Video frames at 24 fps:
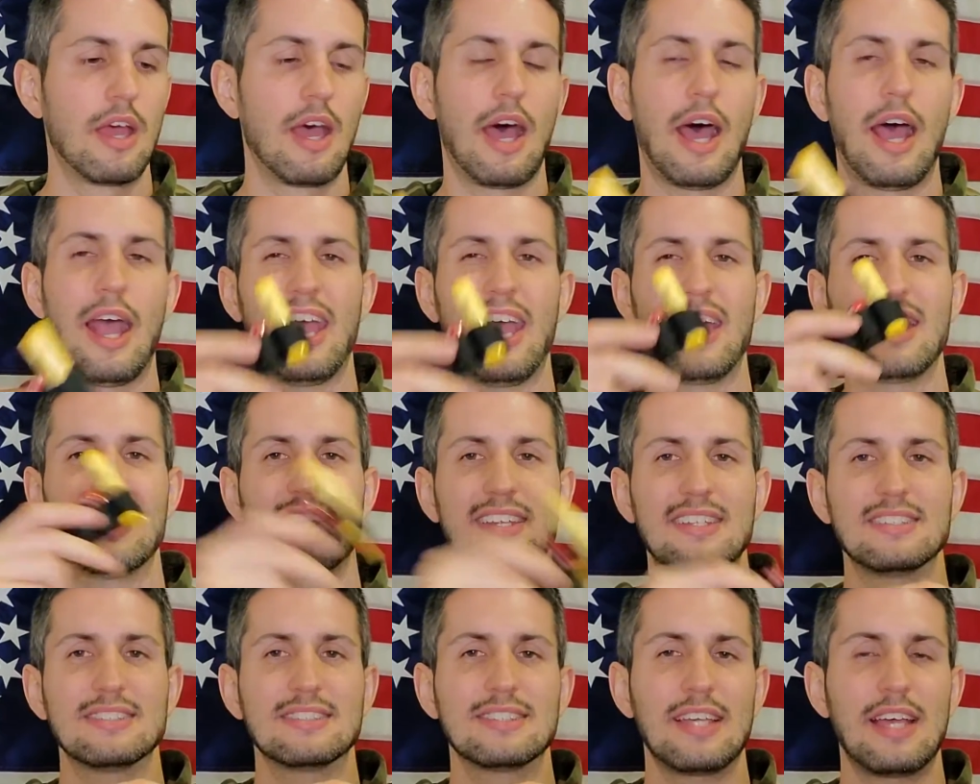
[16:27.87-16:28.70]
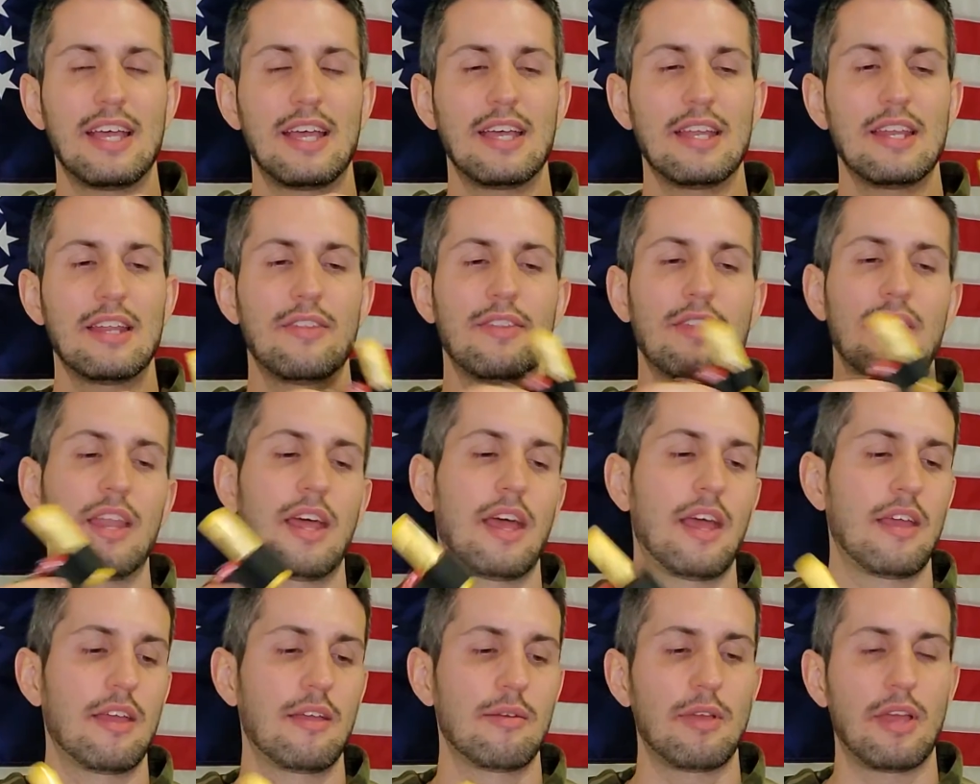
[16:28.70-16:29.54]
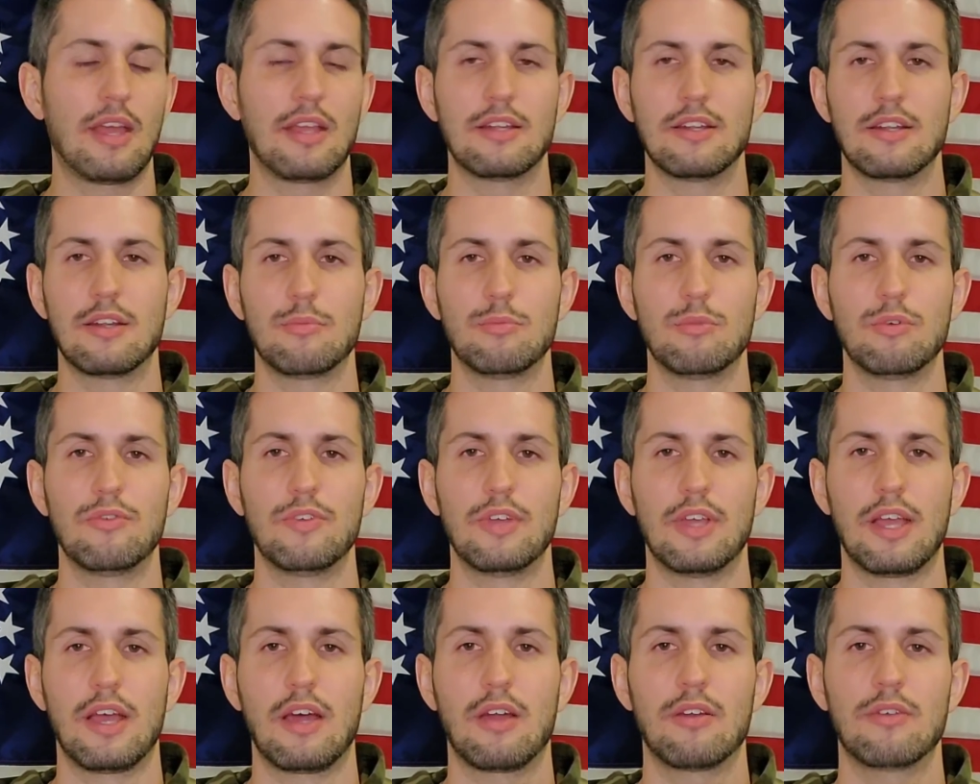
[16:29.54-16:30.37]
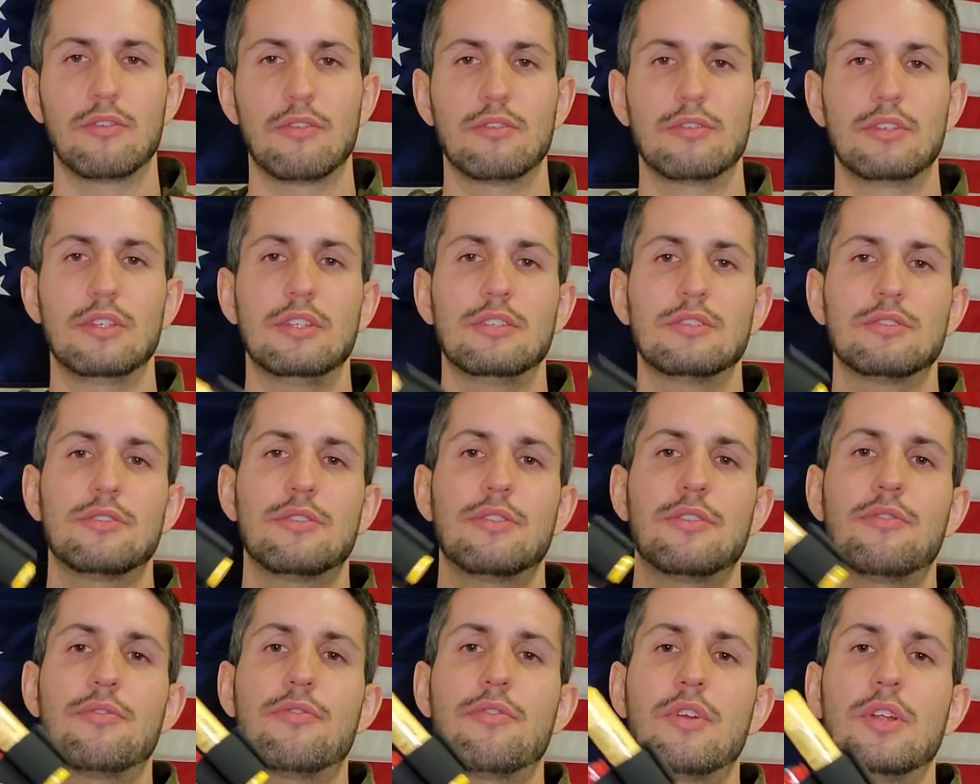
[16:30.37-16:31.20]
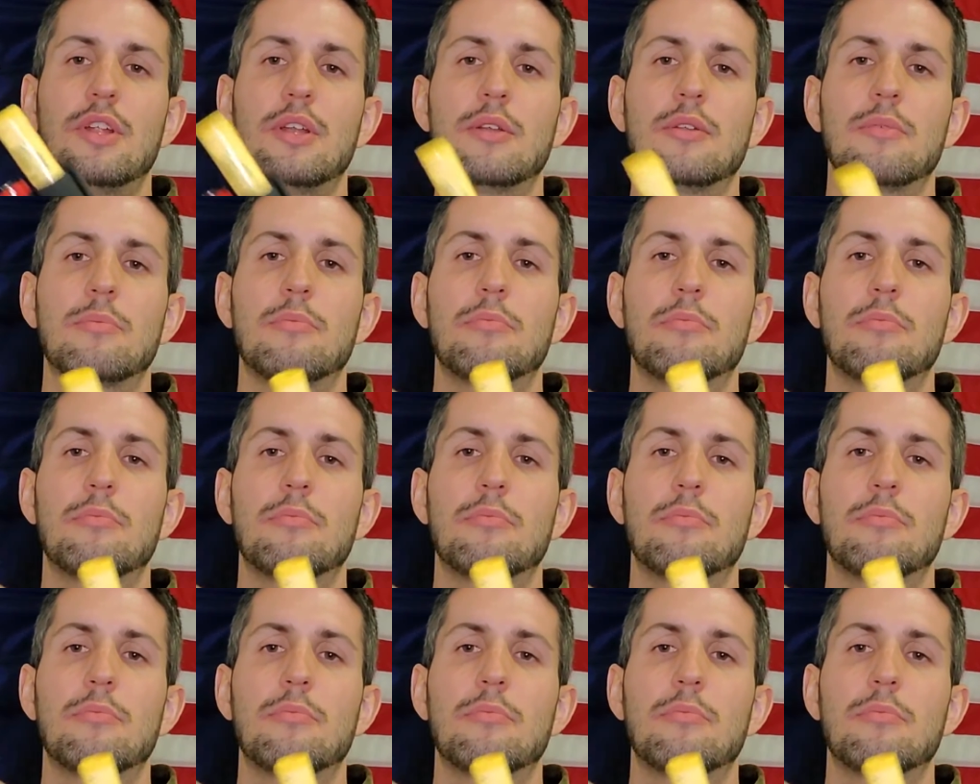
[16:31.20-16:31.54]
I had it inside and then I ended up moving out into the front